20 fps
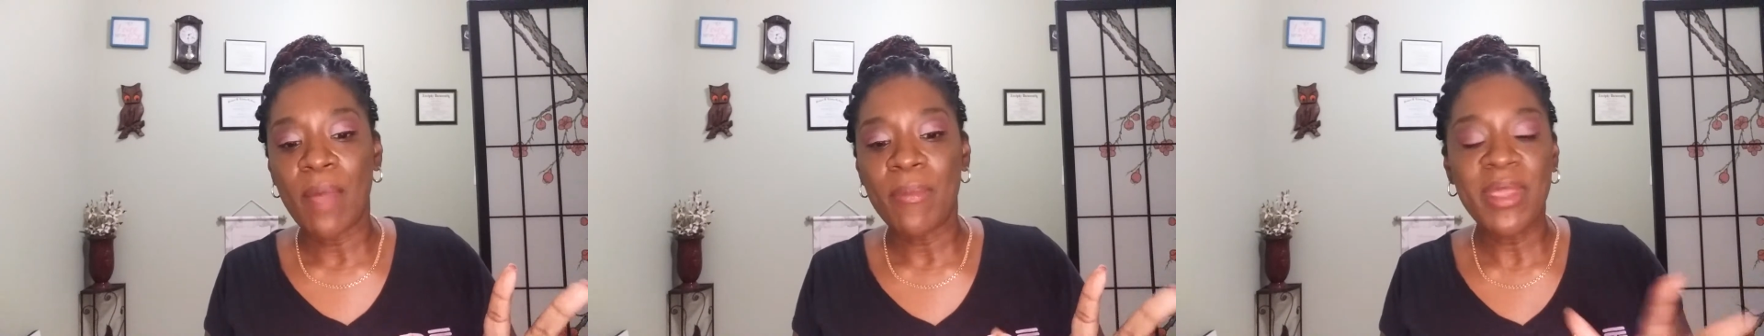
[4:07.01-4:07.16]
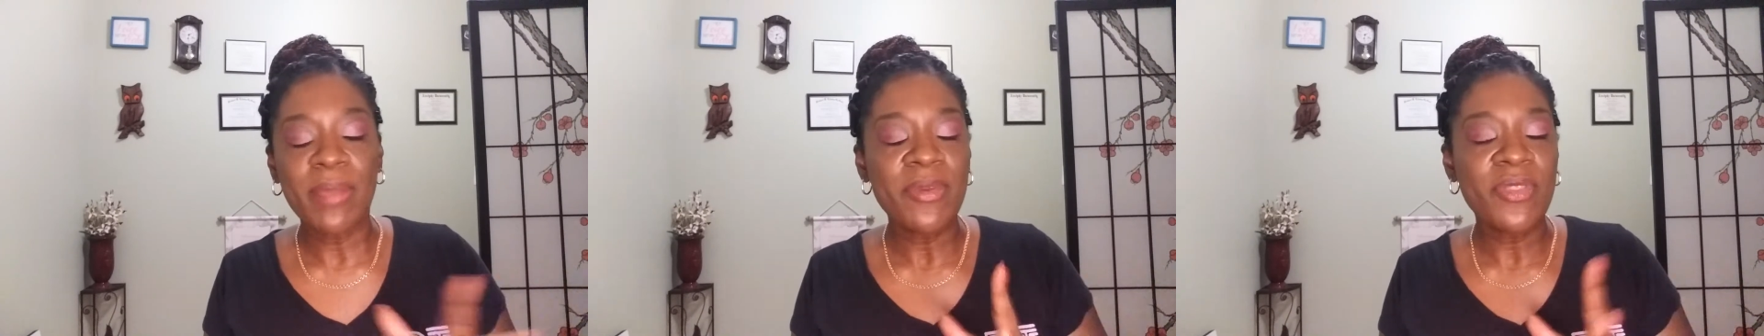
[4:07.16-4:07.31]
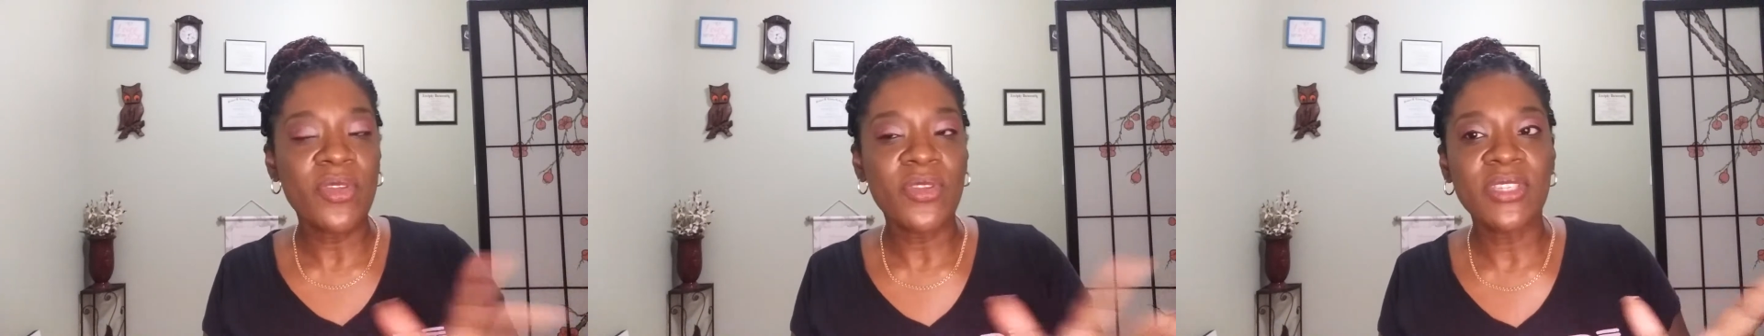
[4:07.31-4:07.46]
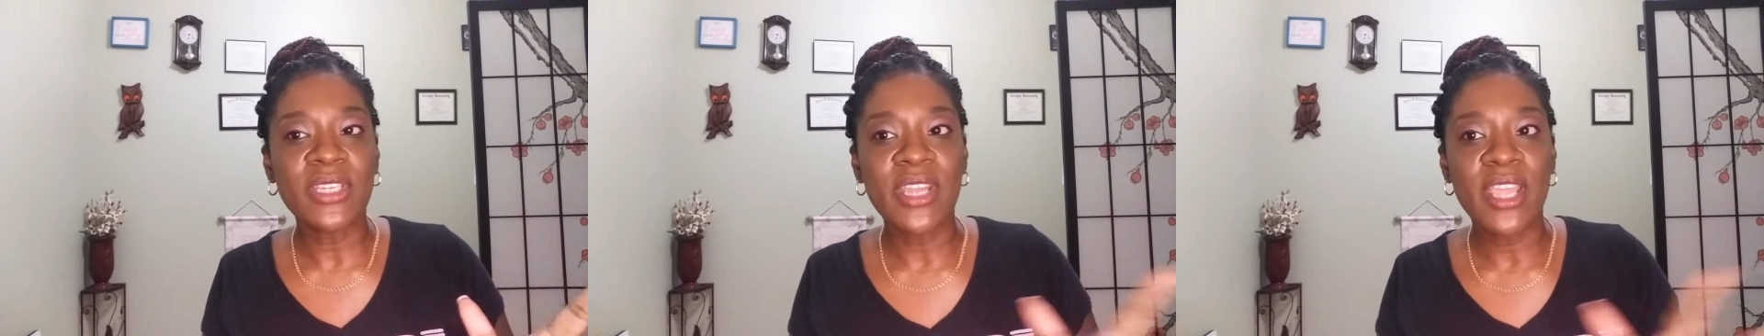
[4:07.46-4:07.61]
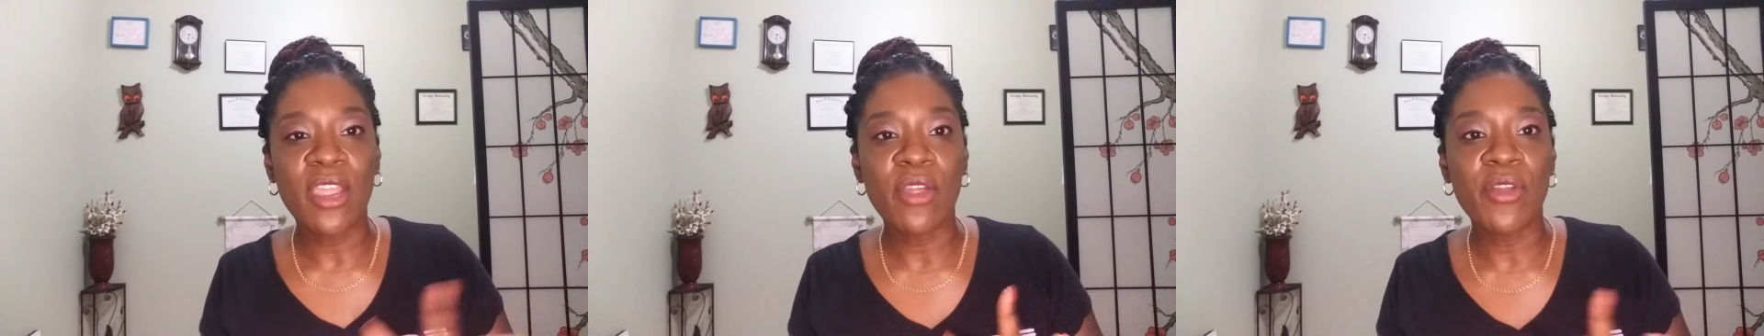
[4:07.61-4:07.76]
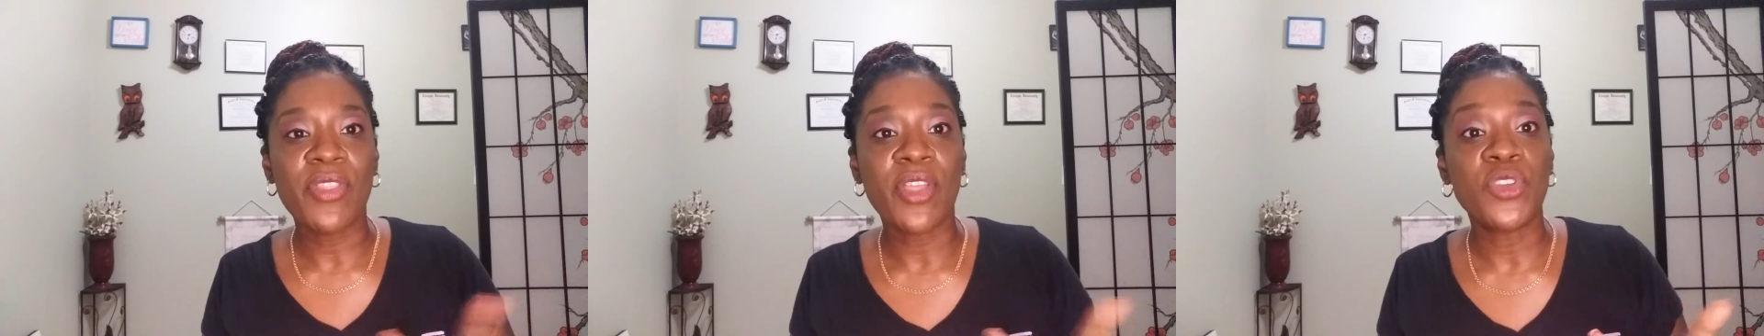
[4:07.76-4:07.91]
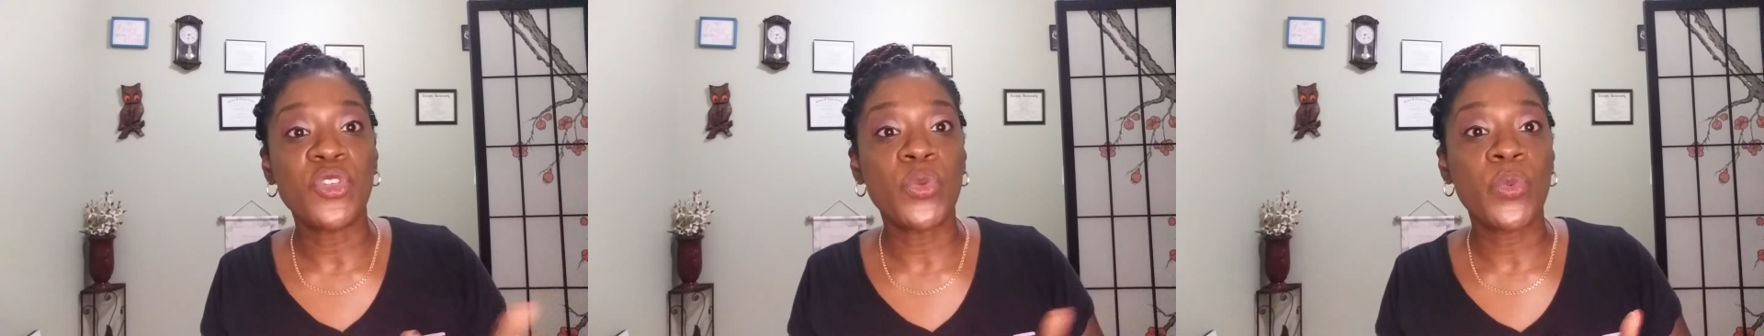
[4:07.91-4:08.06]
maybe there's an area
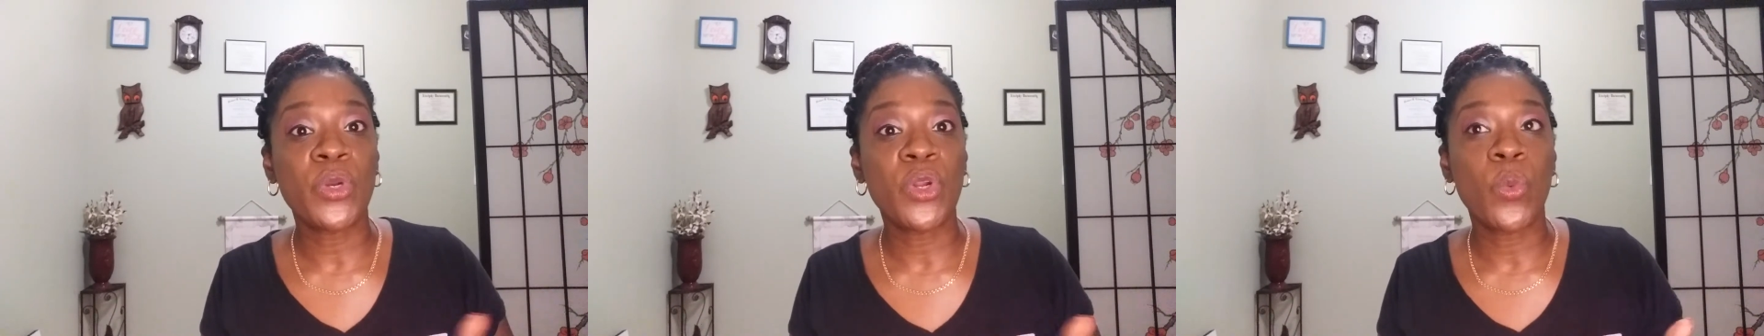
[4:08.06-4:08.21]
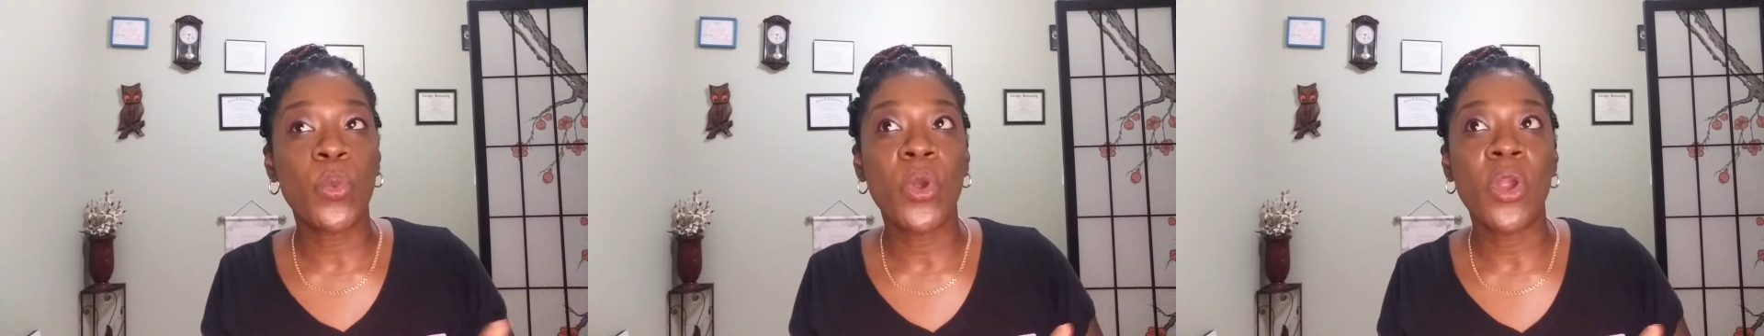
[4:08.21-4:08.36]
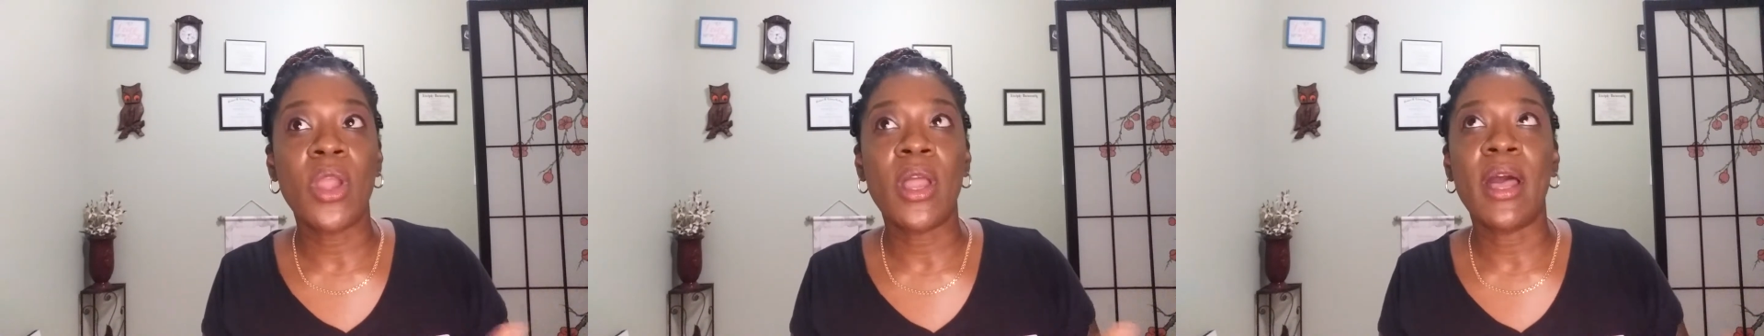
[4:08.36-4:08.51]
that you want to work